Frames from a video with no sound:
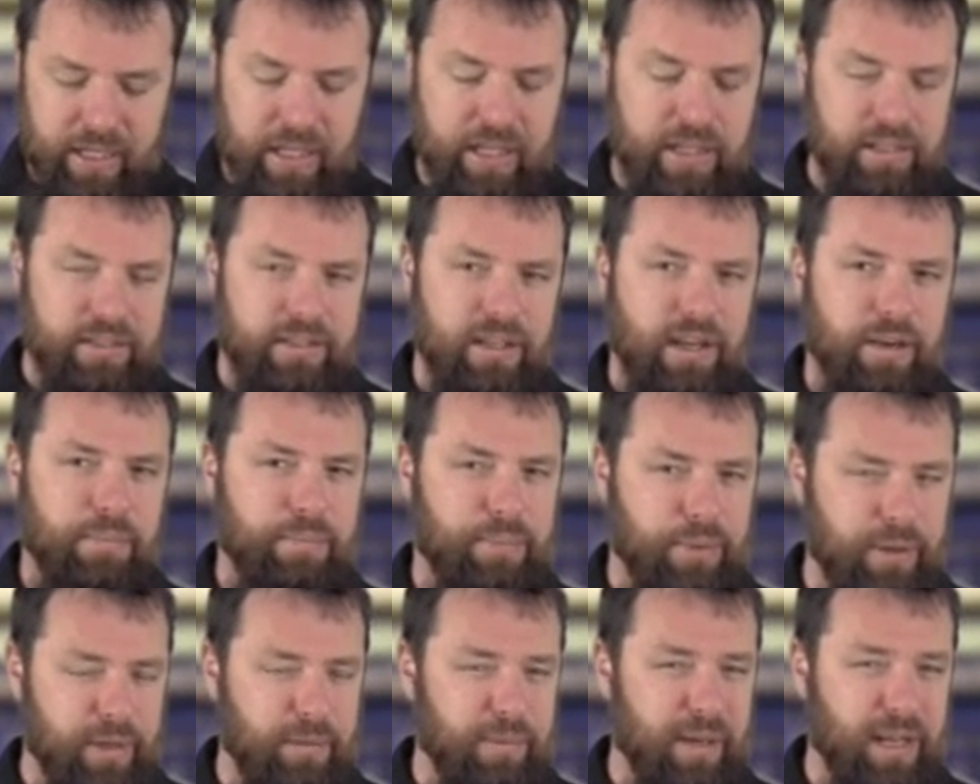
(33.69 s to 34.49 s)
So
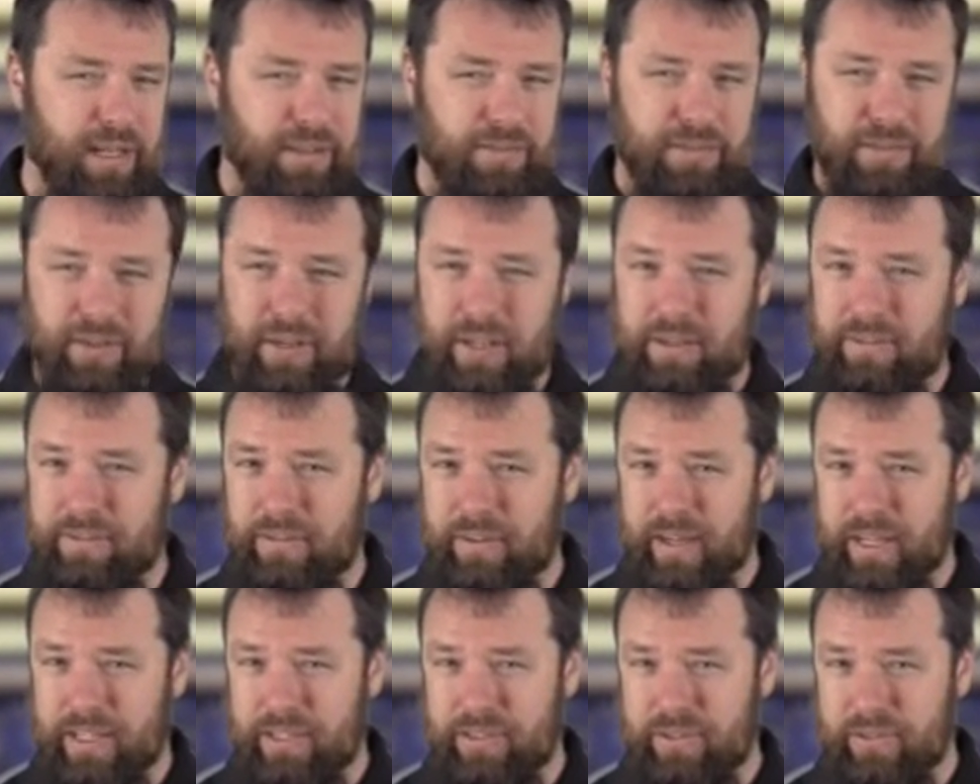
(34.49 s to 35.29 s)
pretty much for any
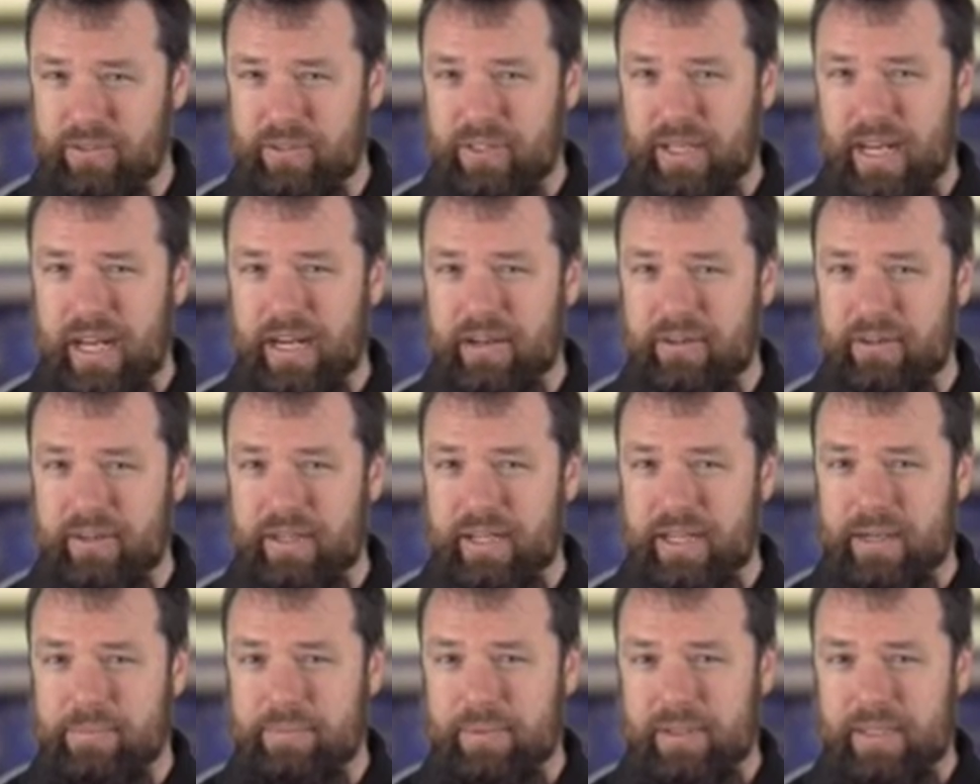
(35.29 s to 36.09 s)
fascia or guttering
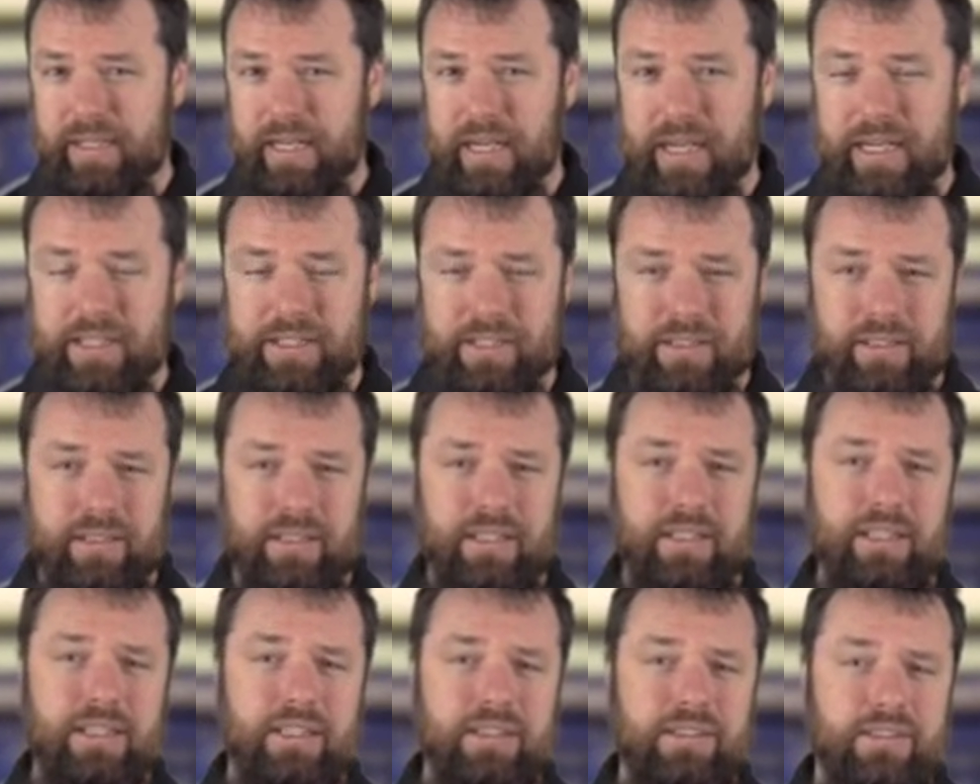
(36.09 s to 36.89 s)
application,
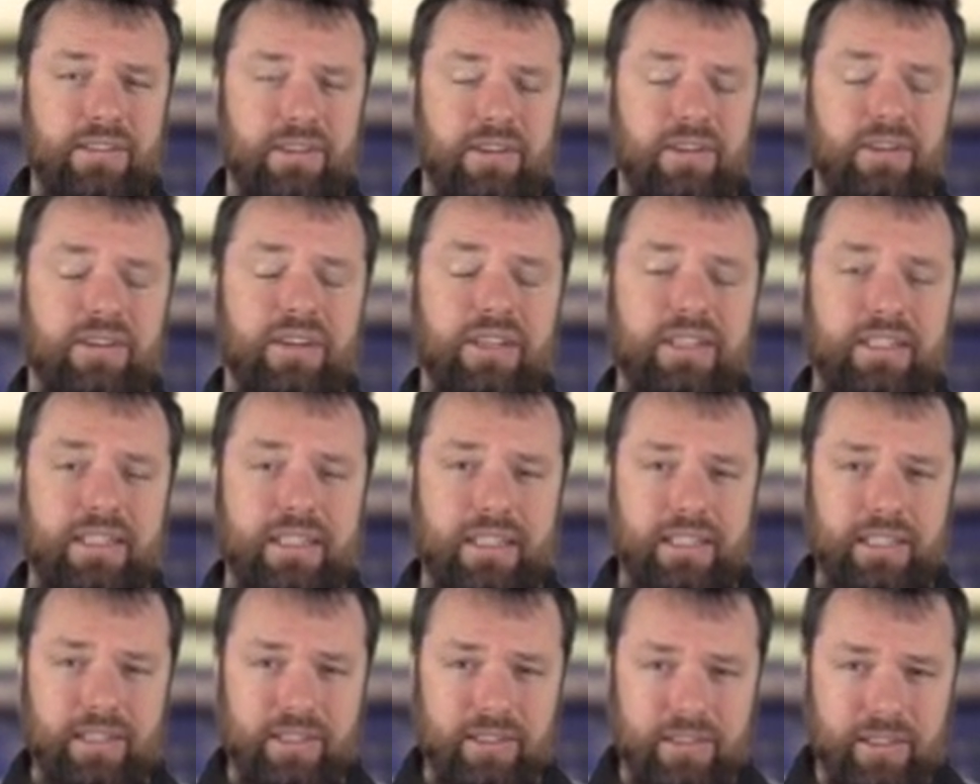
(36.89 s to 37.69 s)
it is
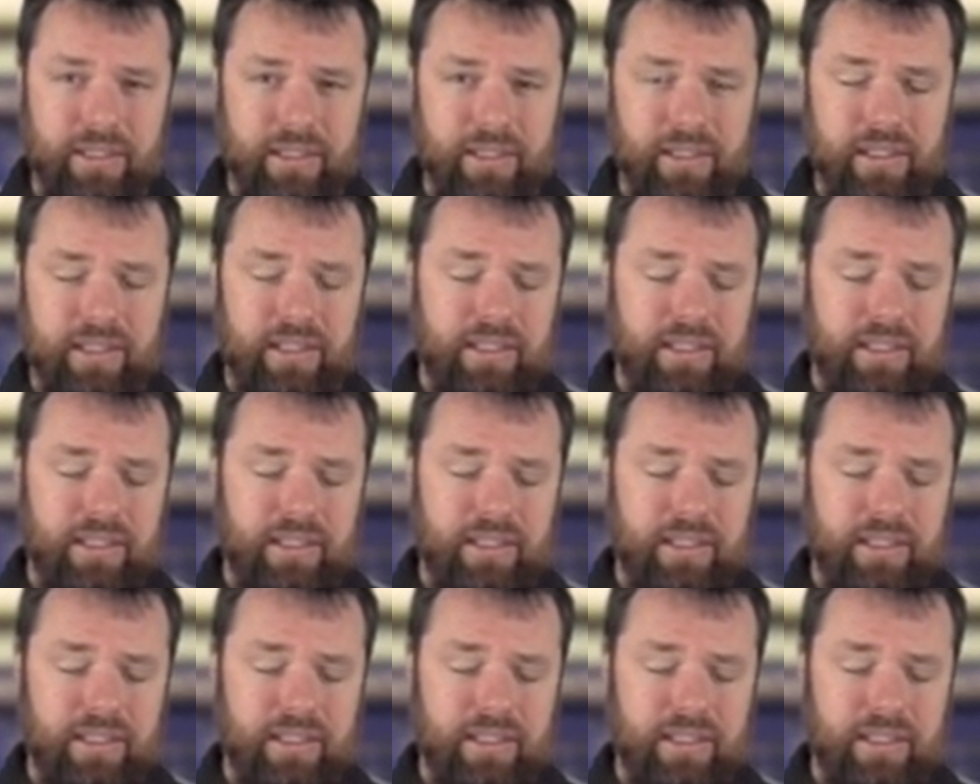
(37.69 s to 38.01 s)
ideal.